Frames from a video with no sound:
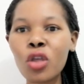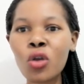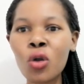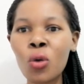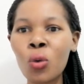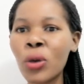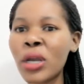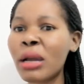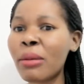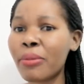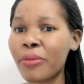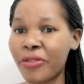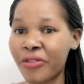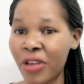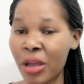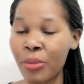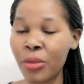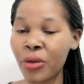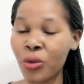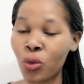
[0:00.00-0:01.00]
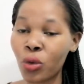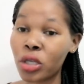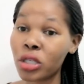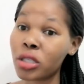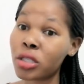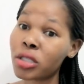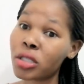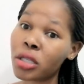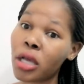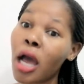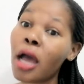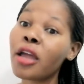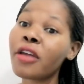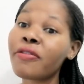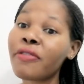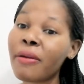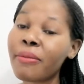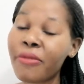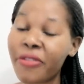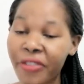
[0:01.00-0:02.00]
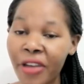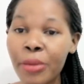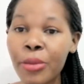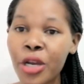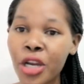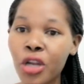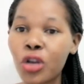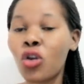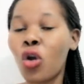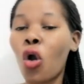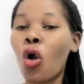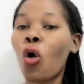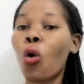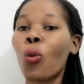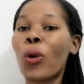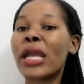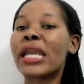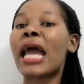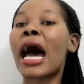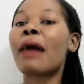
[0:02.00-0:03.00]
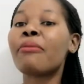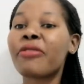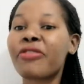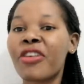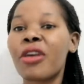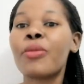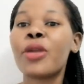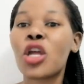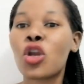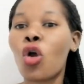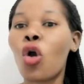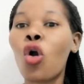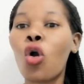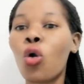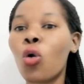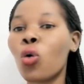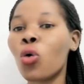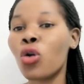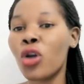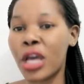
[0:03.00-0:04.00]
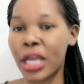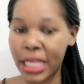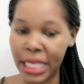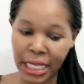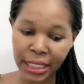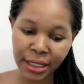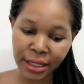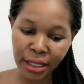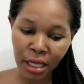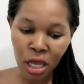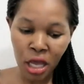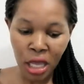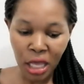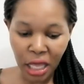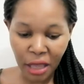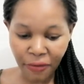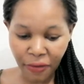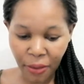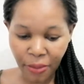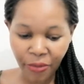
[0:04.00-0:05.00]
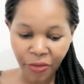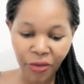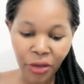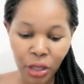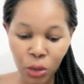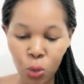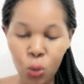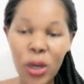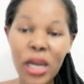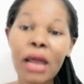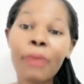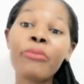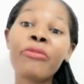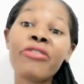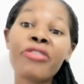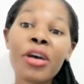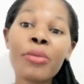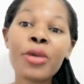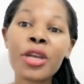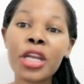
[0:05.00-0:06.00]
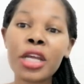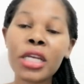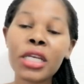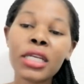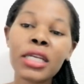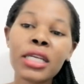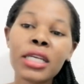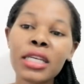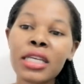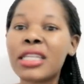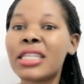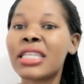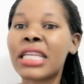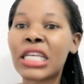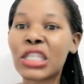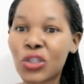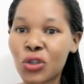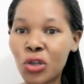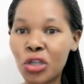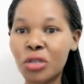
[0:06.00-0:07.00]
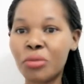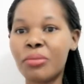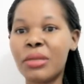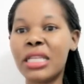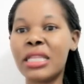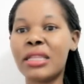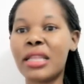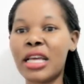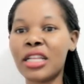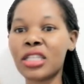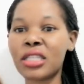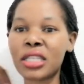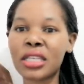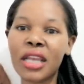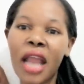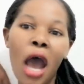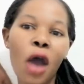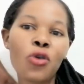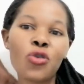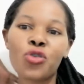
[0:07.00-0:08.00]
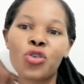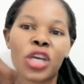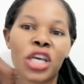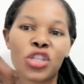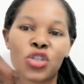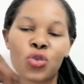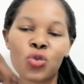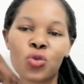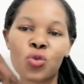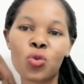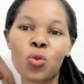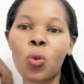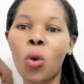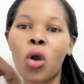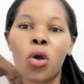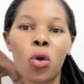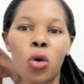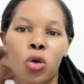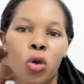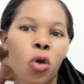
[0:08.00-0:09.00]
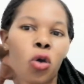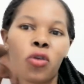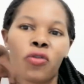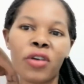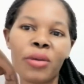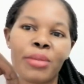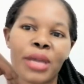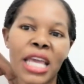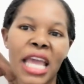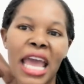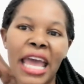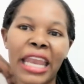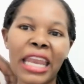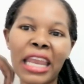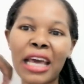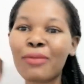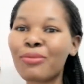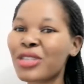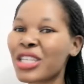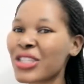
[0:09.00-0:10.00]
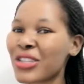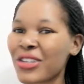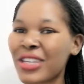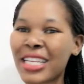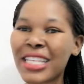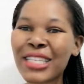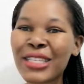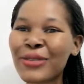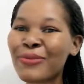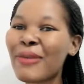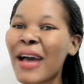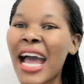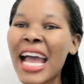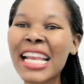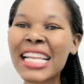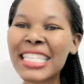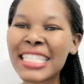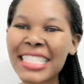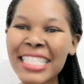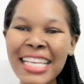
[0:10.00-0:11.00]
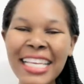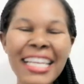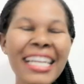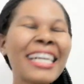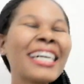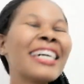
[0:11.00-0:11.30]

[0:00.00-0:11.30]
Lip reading: when I'm feminine, if I'm feminine, or when I'm feminine, or yes, if when I'm feminine, it does not mean that now you get to walk all over me and I'm just gonna smile and say,